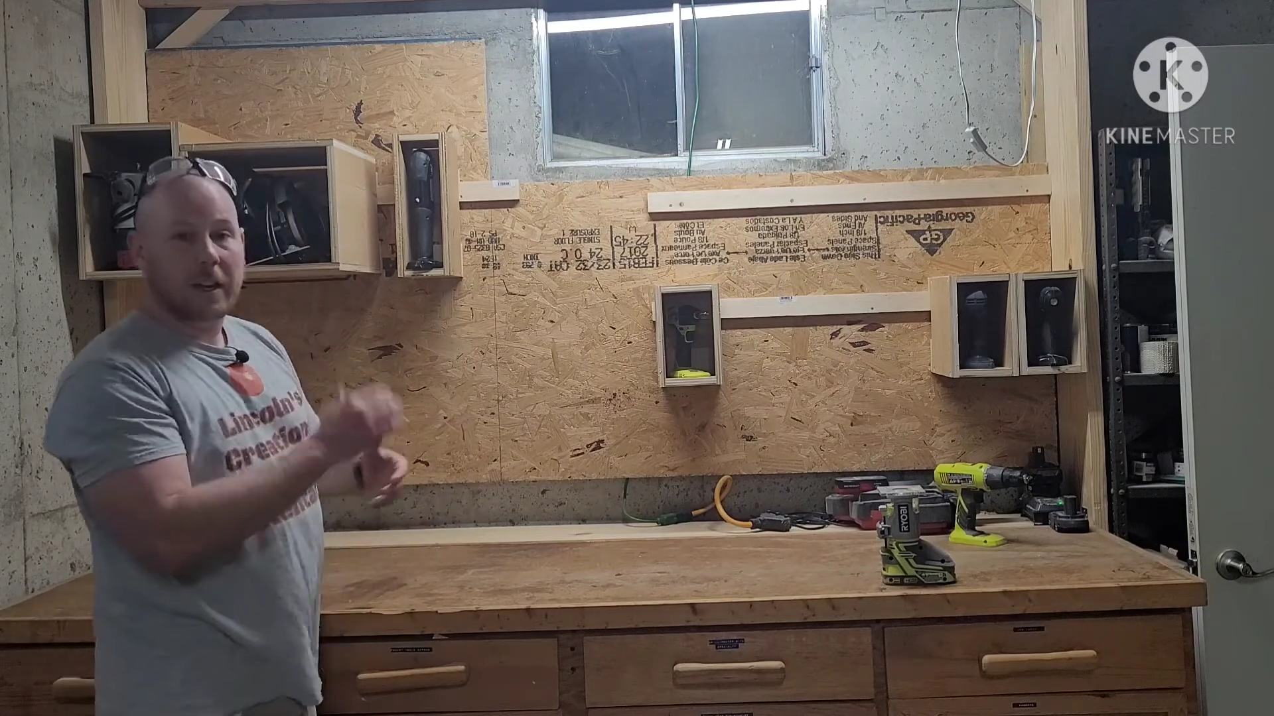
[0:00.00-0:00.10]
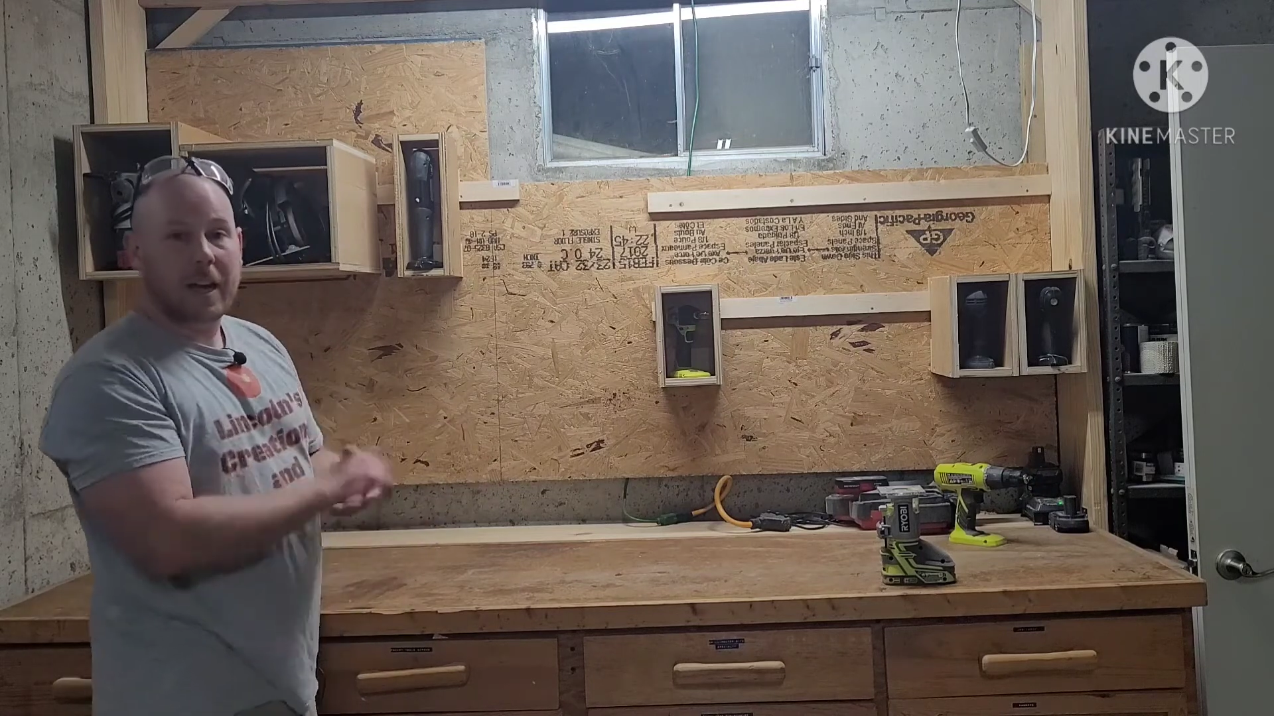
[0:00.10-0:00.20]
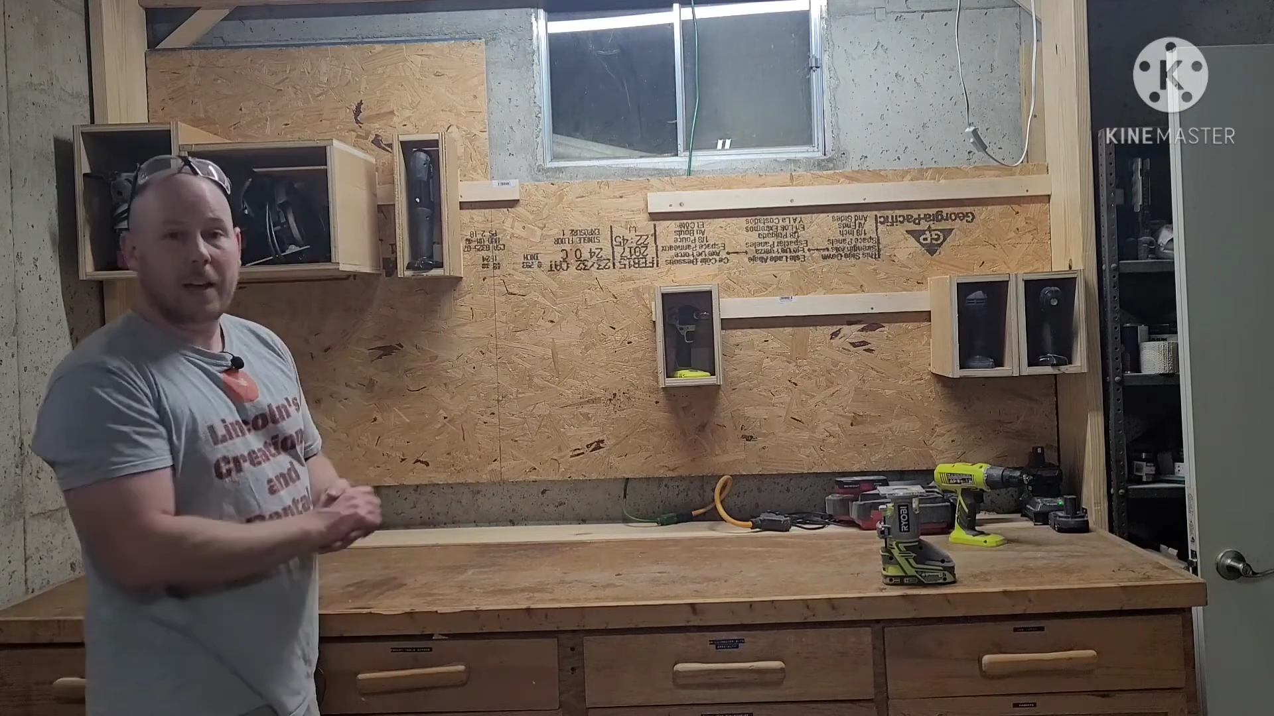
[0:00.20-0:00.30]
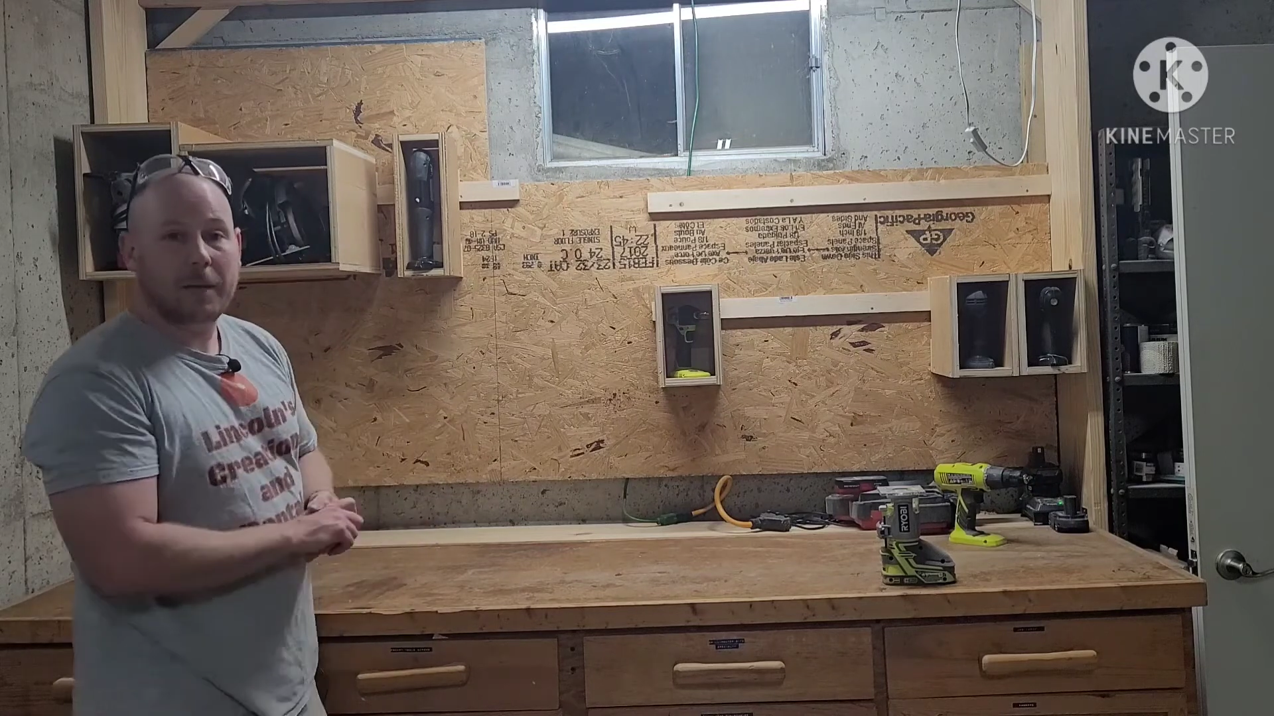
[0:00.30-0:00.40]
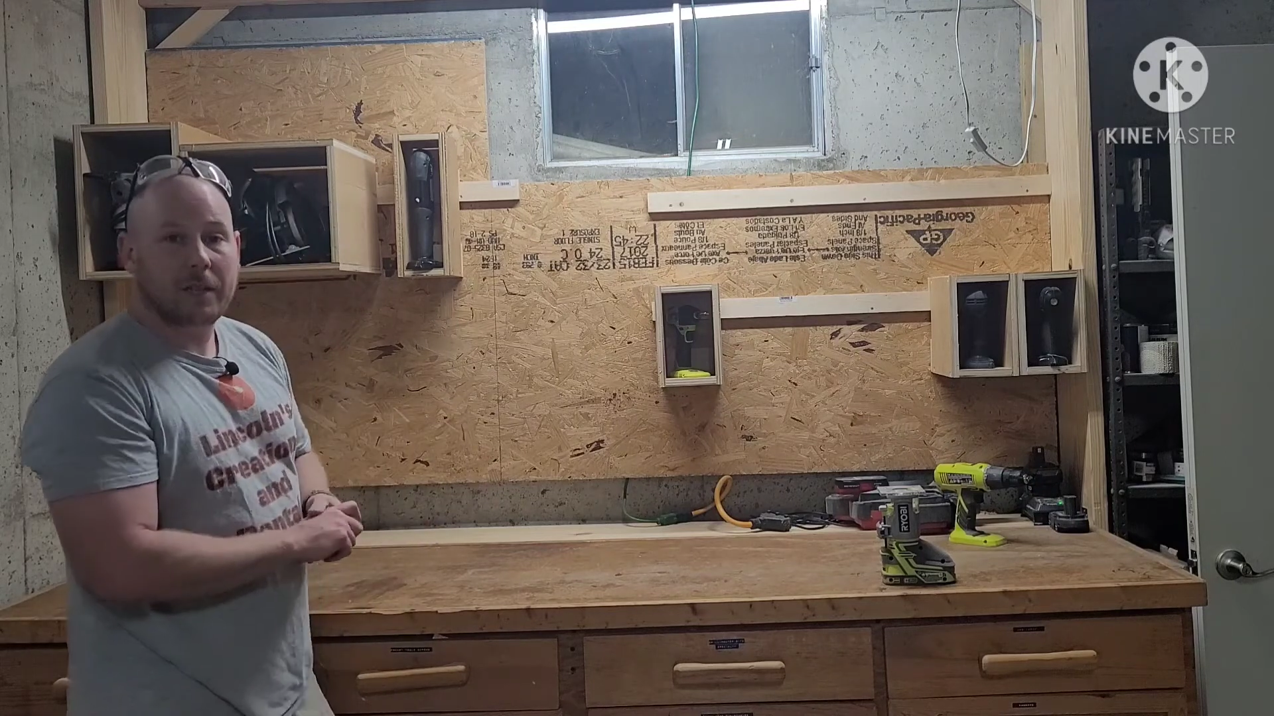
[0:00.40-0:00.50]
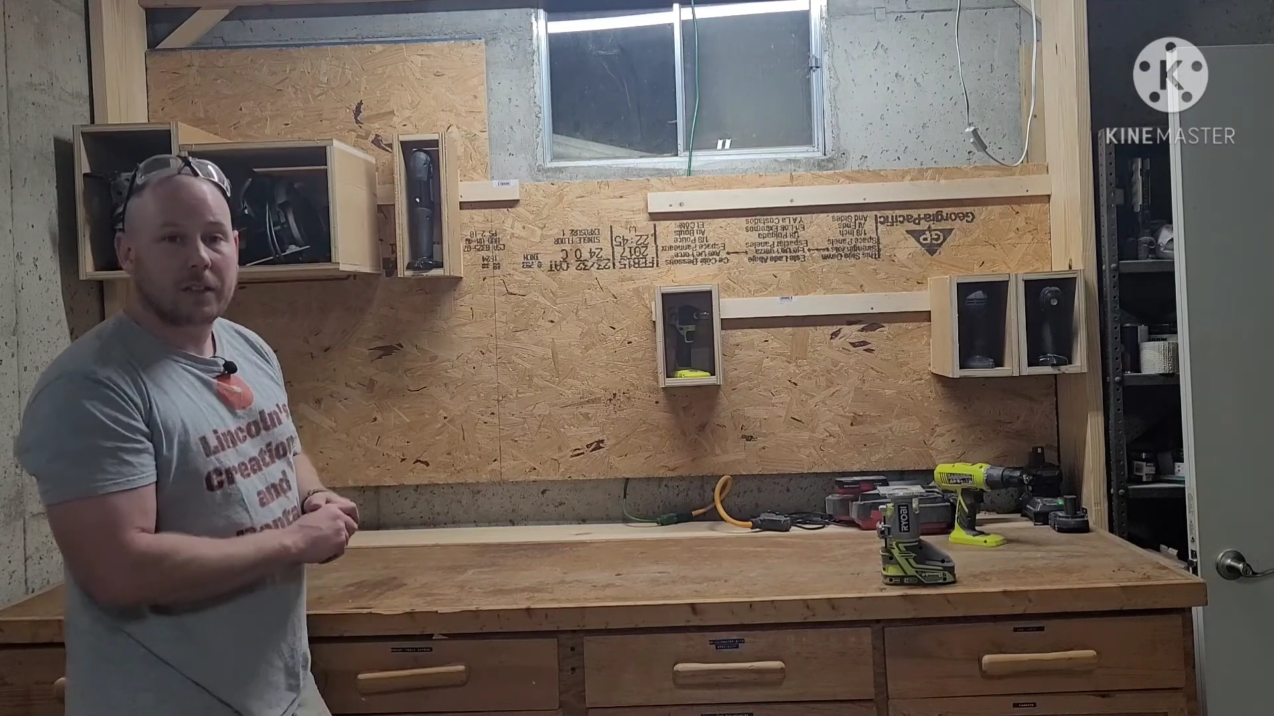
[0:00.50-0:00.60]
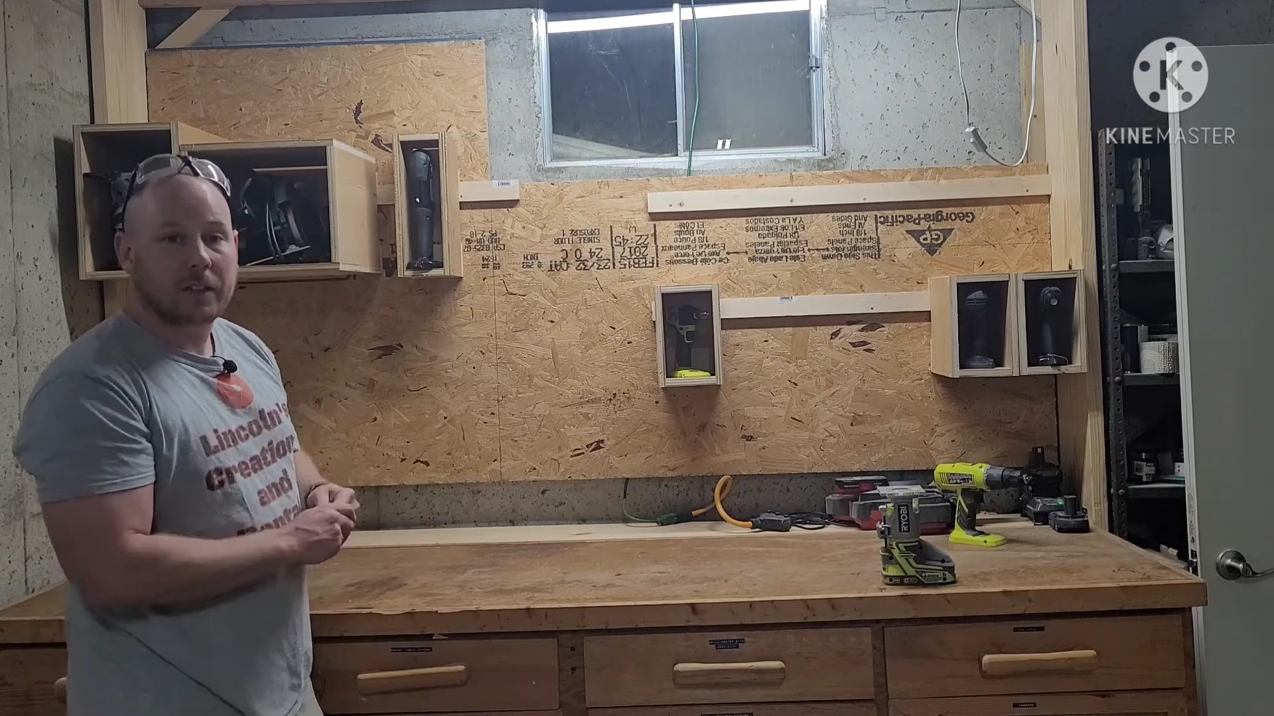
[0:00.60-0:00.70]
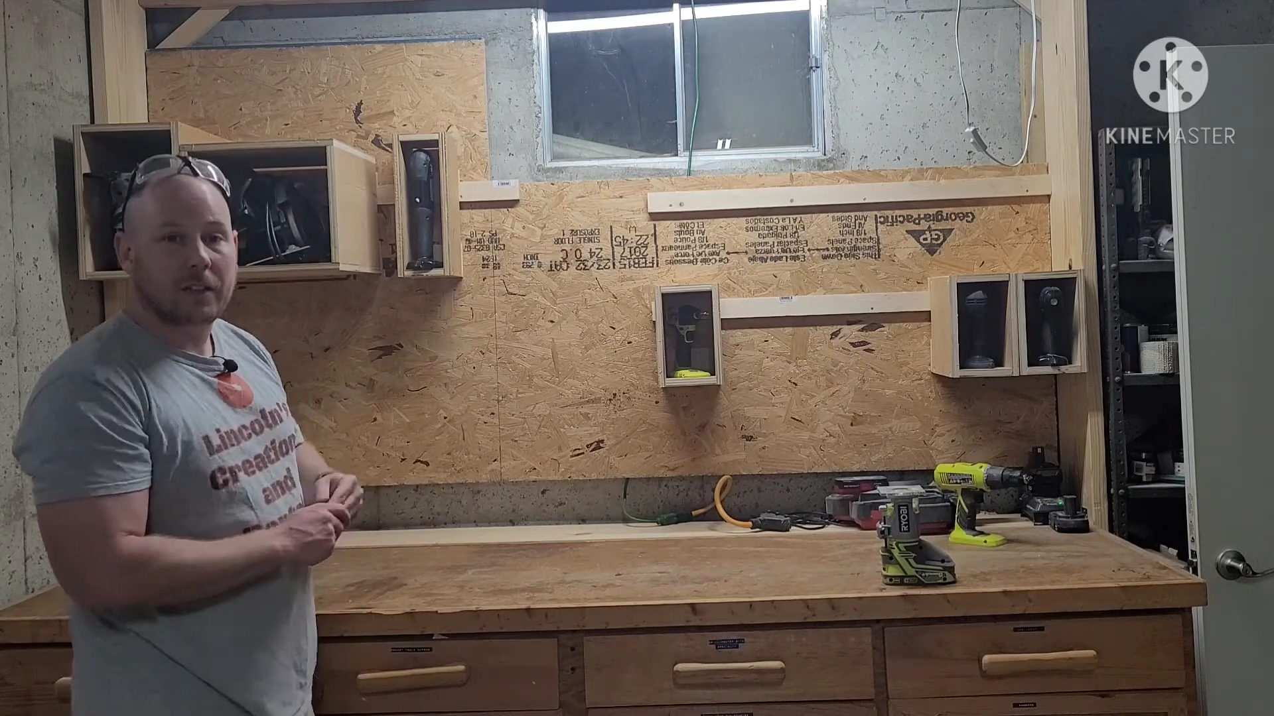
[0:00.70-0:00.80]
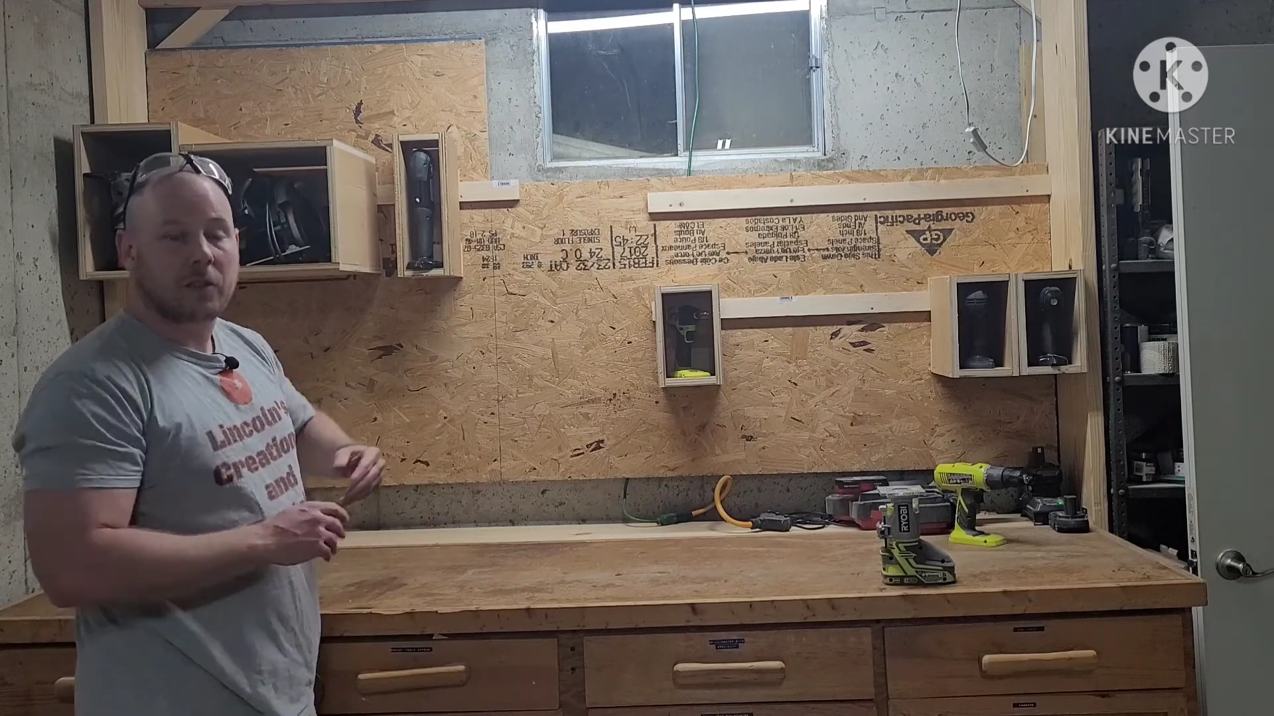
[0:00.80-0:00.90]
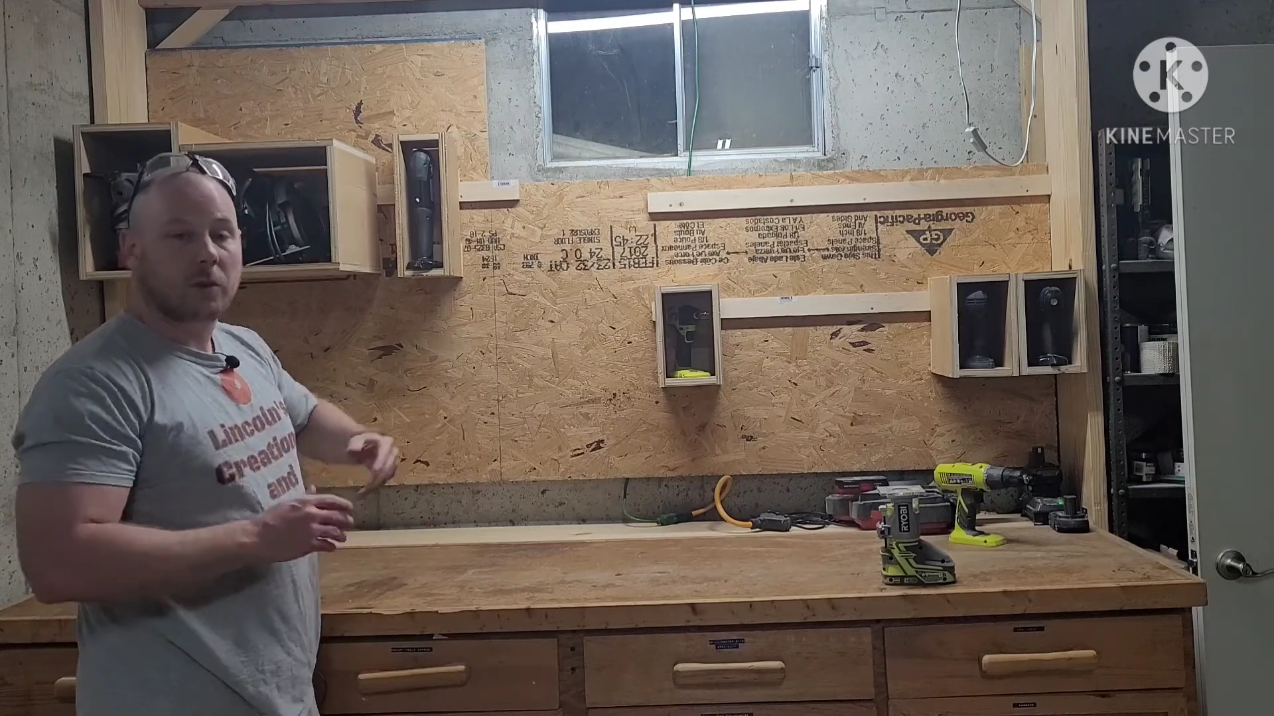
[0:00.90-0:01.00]
the
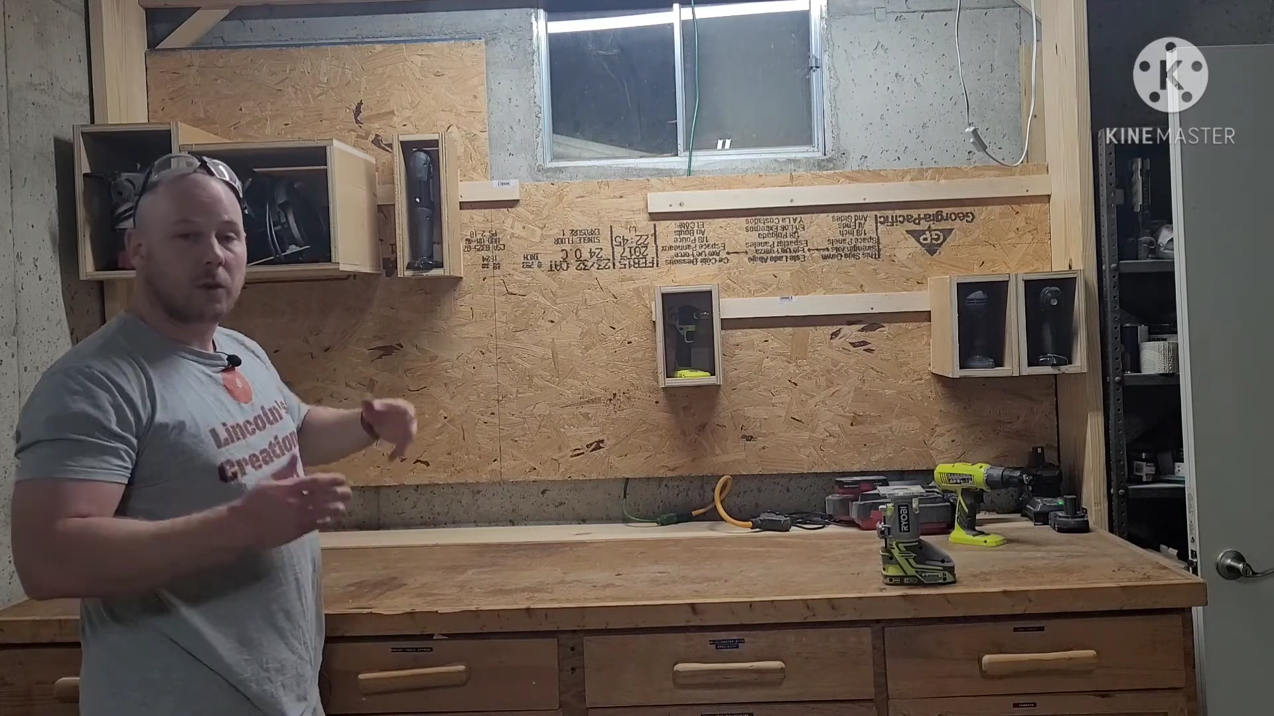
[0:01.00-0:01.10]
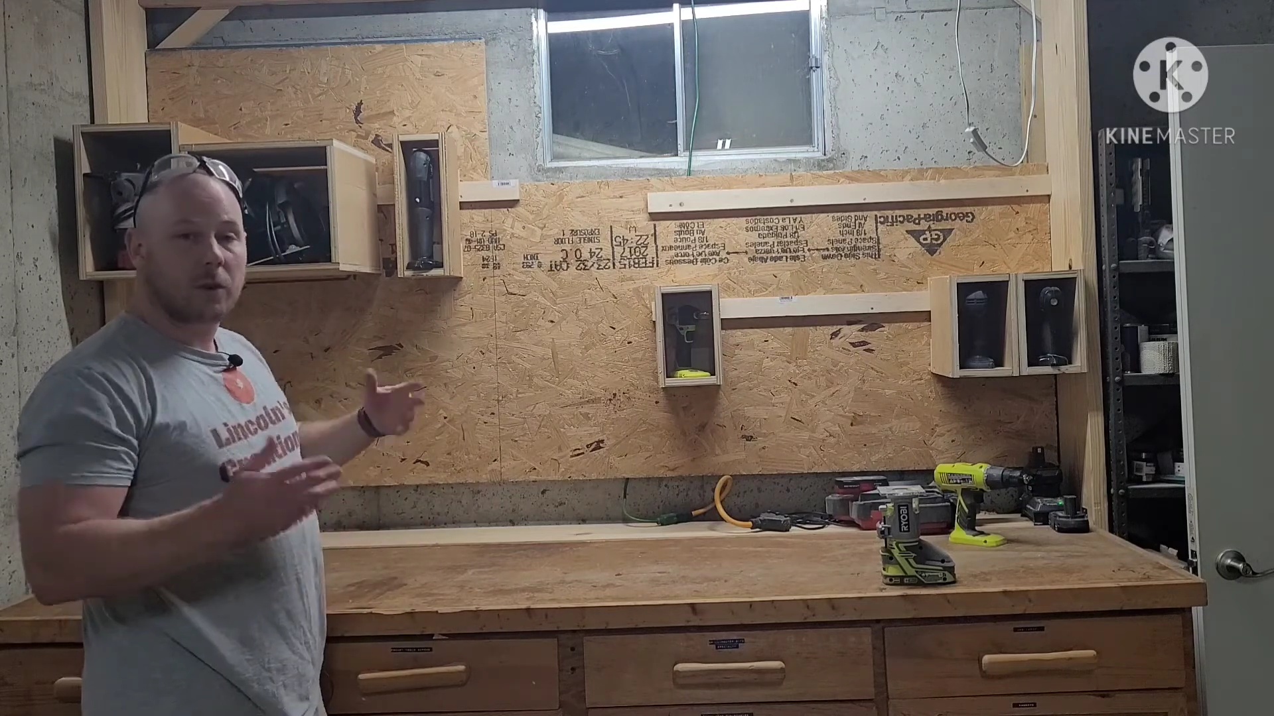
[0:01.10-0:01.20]
cabinets and the